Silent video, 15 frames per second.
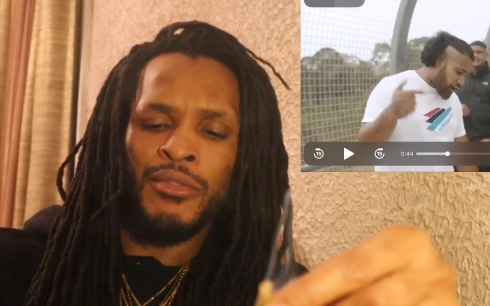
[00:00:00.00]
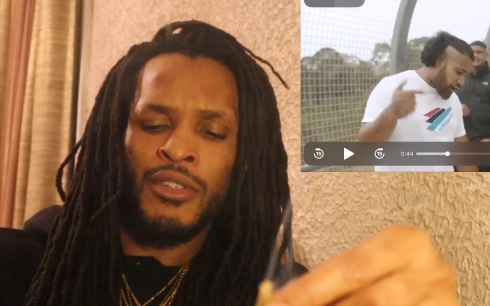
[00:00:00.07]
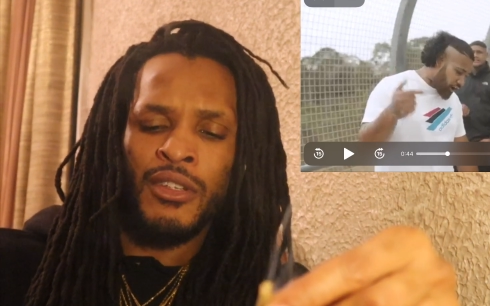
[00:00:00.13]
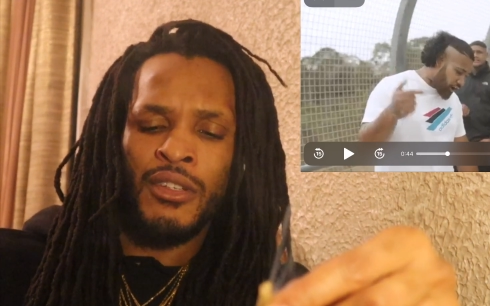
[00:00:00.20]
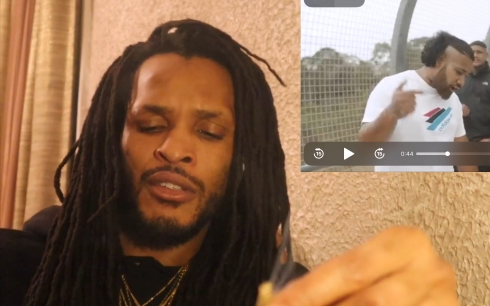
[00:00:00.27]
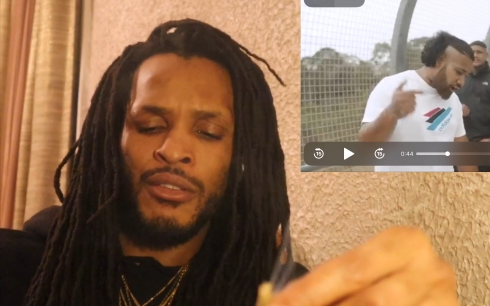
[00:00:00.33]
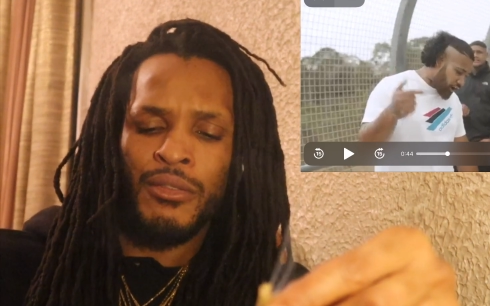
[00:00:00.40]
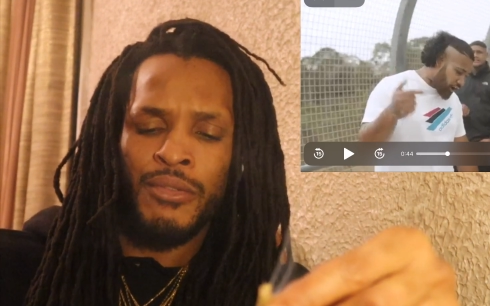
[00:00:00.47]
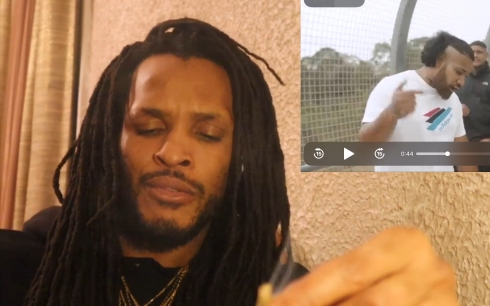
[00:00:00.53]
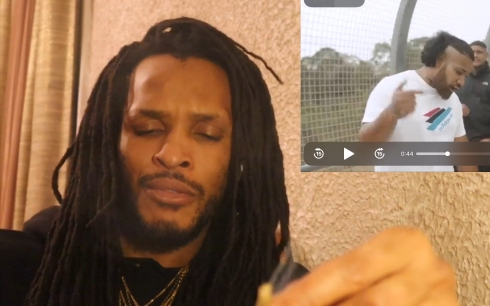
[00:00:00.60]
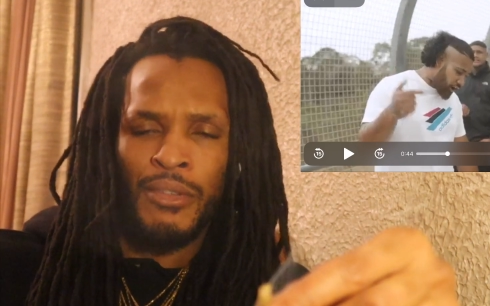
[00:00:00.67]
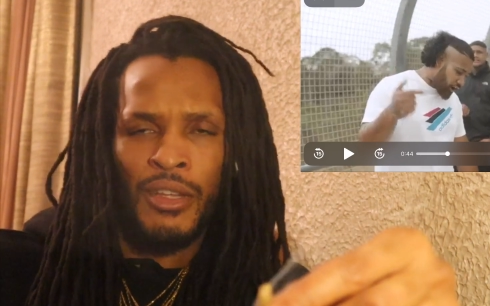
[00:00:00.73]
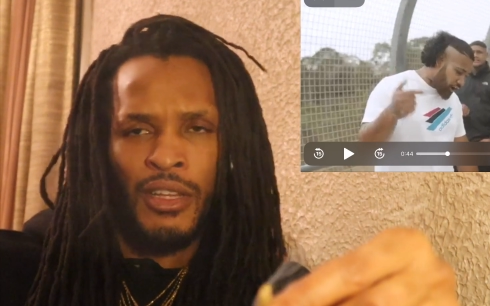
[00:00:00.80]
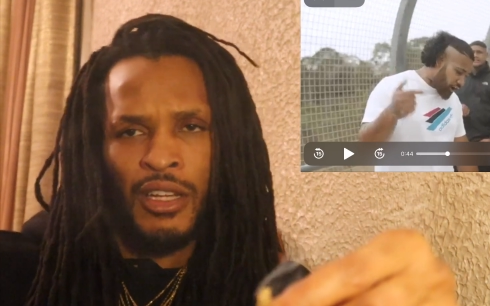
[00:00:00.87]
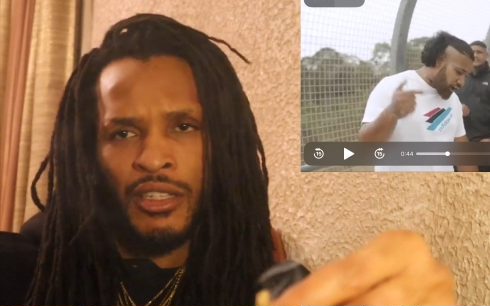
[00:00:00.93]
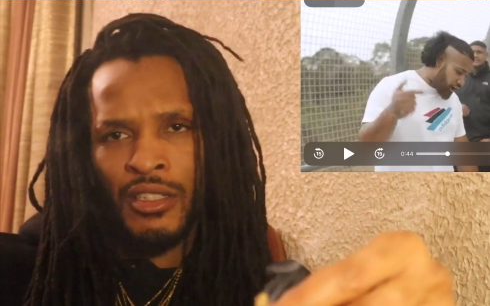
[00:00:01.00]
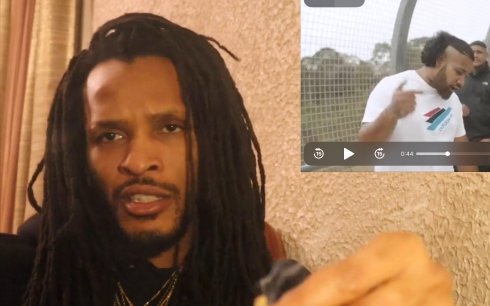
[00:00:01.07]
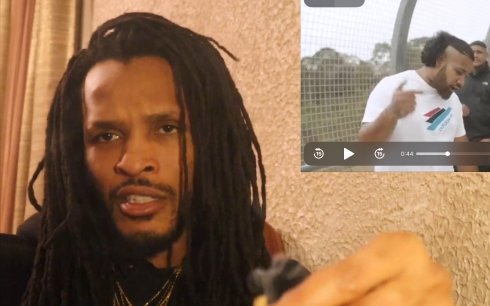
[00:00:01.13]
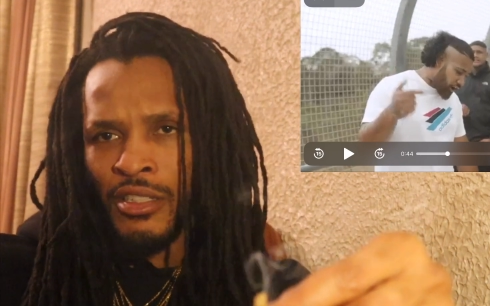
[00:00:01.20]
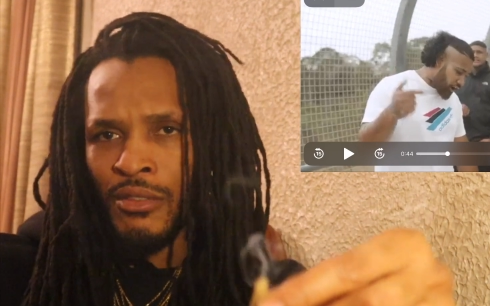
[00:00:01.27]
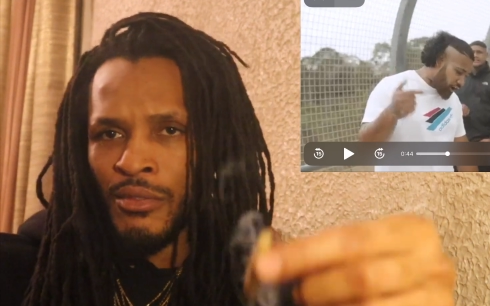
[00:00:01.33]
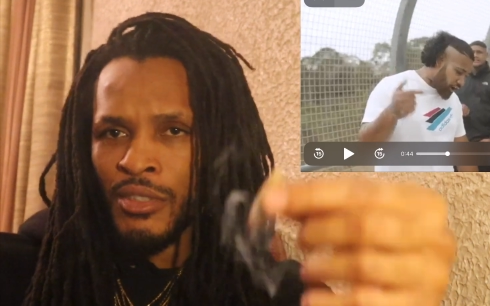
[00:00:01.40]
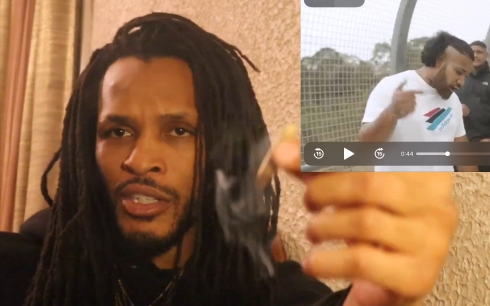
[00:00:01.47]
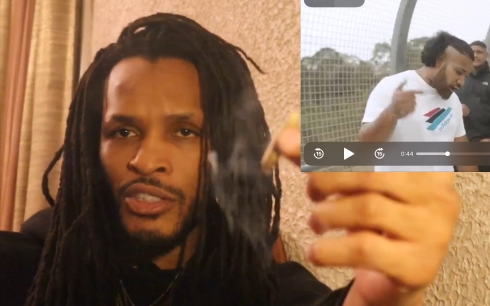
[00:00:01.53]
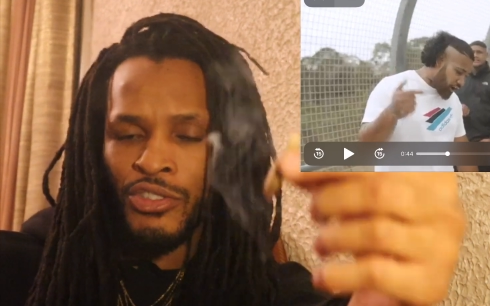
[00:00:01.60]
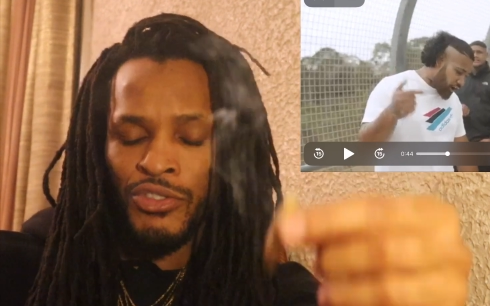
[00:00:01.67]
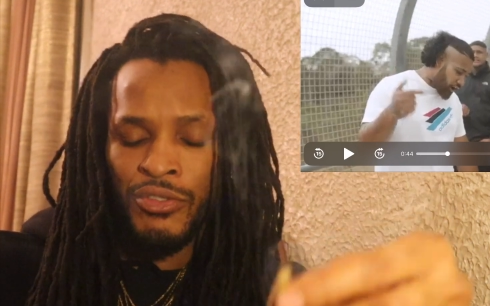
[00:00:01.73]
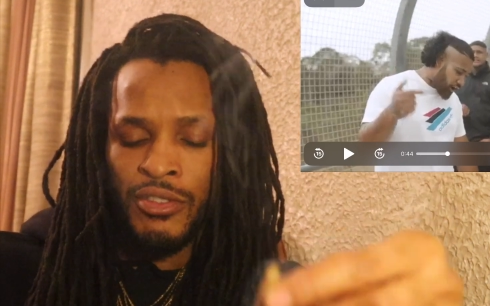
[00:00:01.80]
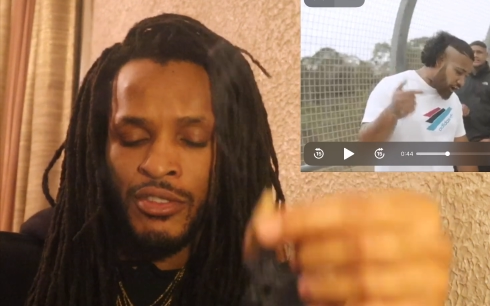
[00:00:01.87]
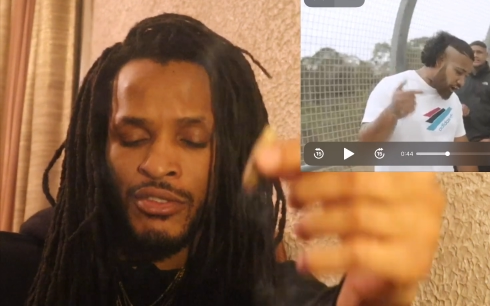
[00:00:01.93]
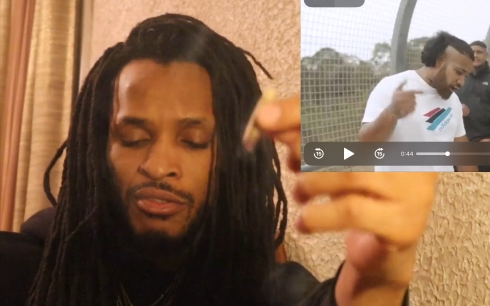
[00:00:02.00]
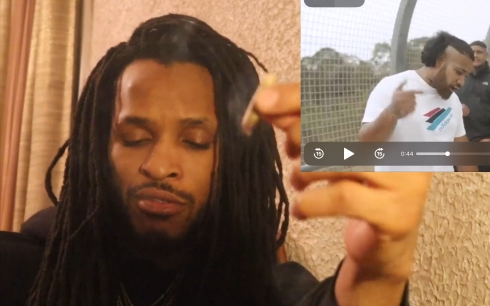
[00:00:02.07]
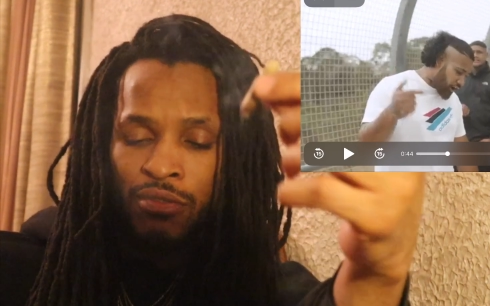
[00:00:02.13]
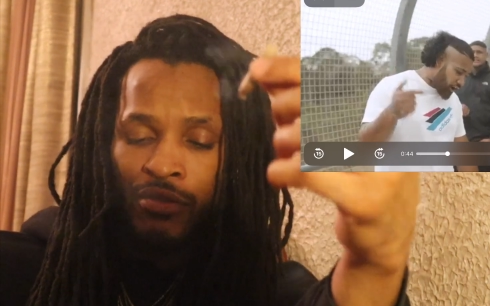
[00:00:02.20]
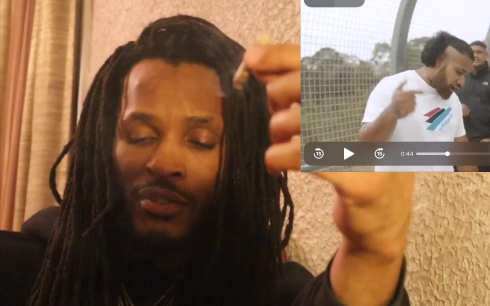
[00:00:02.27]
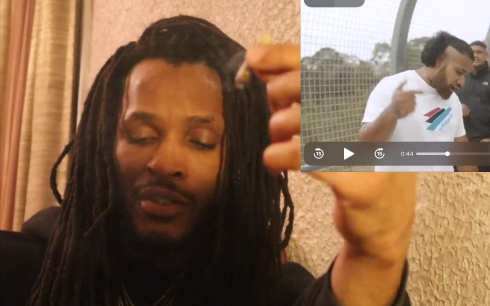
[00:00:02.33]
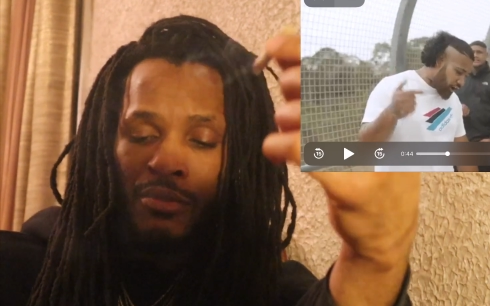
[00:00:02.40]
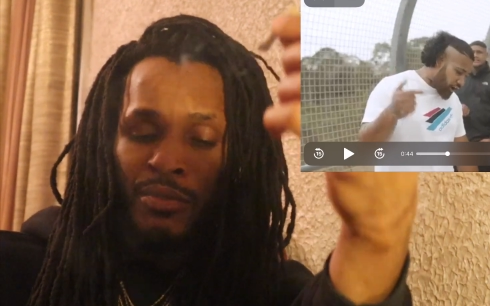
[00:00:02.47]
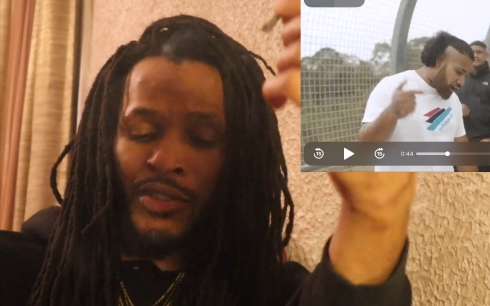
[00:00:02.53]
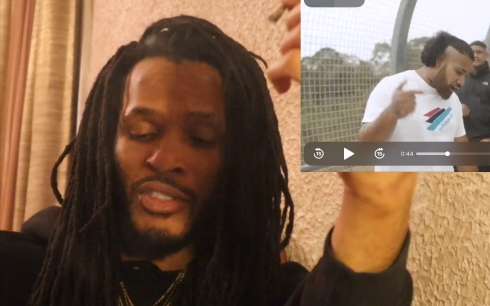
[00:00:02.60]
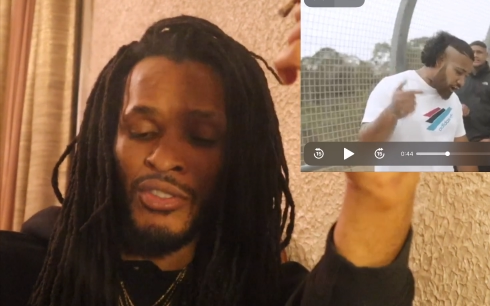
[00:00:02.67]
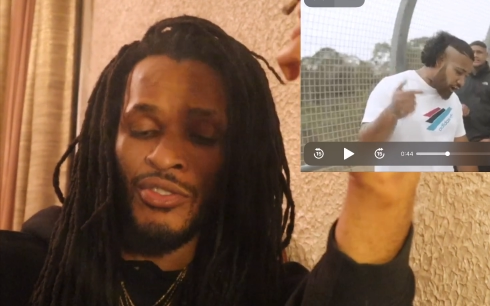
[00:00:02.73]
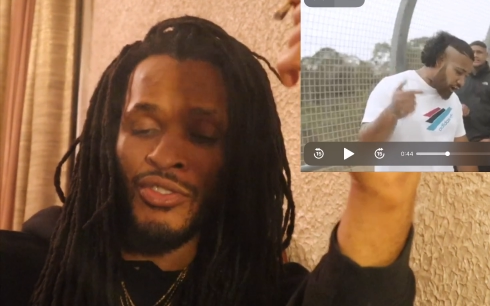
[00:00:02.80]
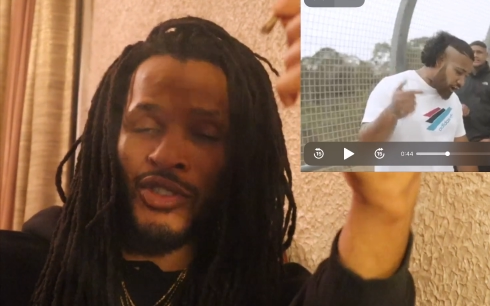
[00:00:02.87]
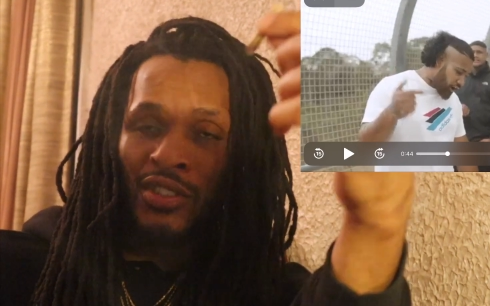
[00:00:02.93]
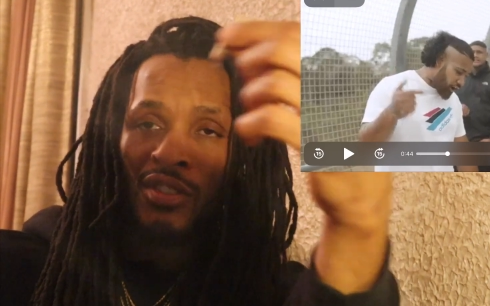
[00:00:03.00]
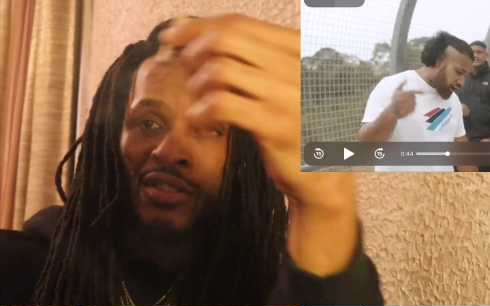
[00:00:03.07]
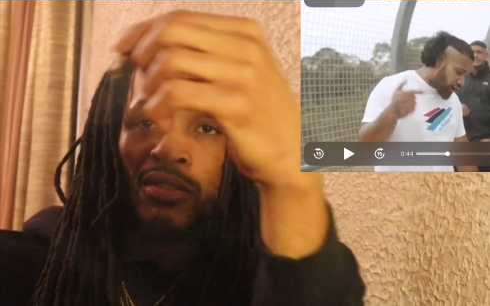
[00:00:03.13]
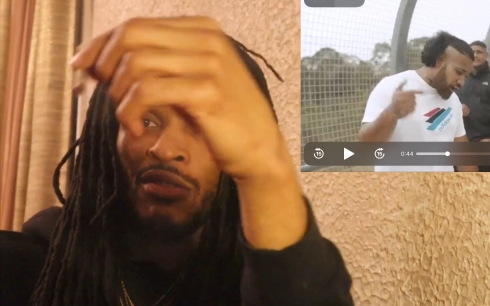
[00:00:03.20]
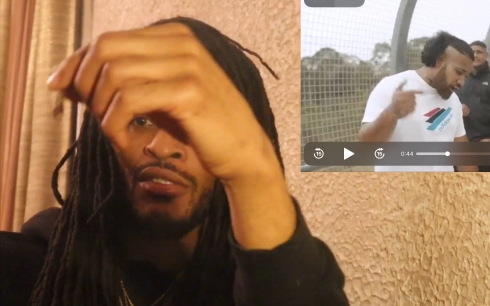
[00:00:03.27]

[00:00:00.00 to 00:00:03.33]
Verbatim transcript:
Speaker 1: saying? They like, nigga, we ain't drillers, no nigga. We just G's,